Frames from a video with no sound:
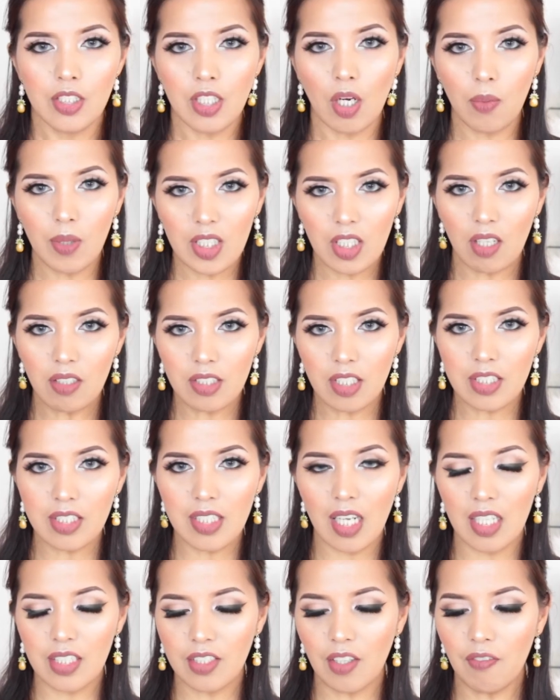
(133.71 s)
So we're going to
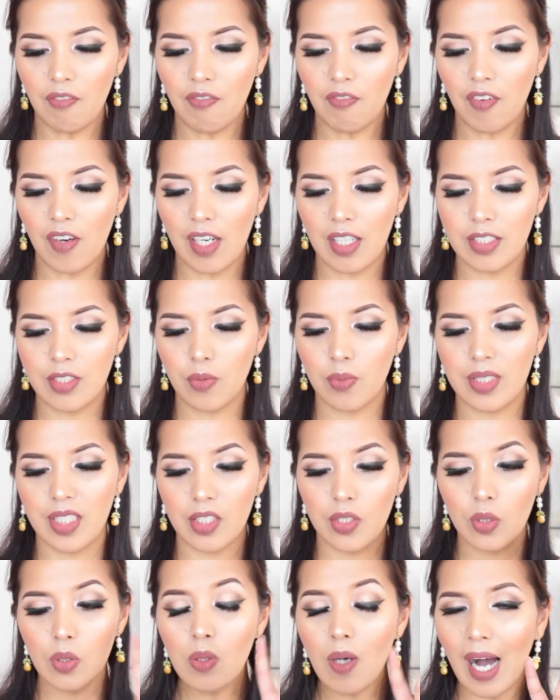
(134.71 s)
start off first with
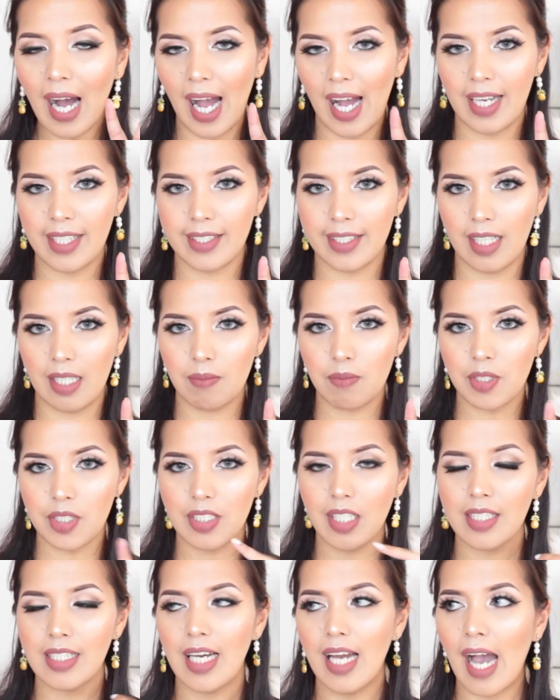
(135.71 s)
the 2 items
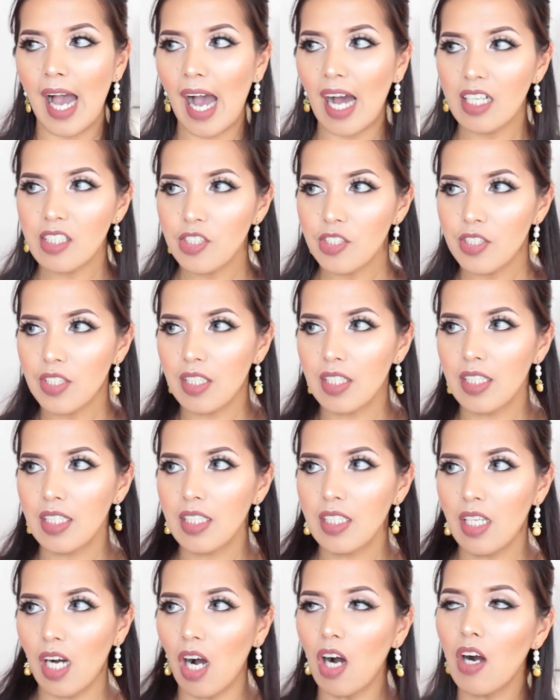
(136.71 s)
that I
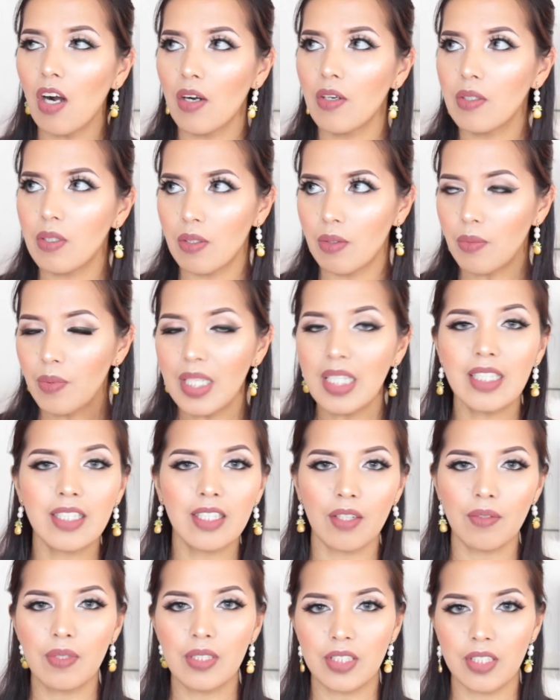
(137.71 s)
actually, or really
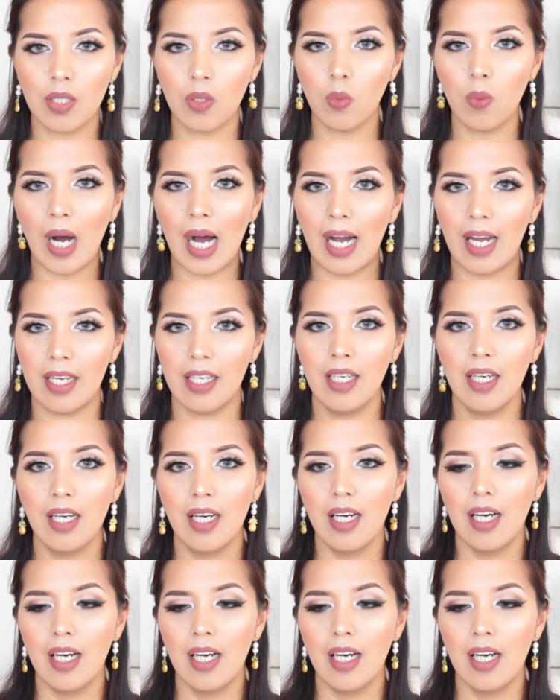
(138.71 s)
the reason why